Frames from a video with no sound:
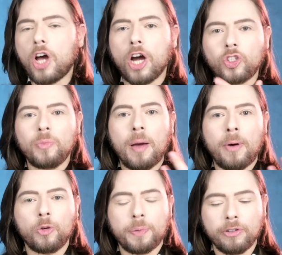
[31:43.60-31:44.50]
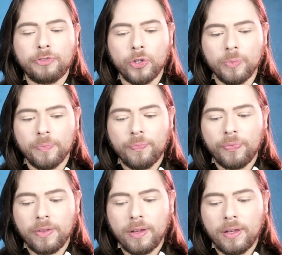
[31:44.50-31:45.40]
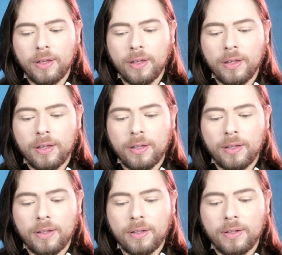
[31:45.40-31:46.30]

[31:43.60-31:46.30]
talk to me about perfume. Yeah,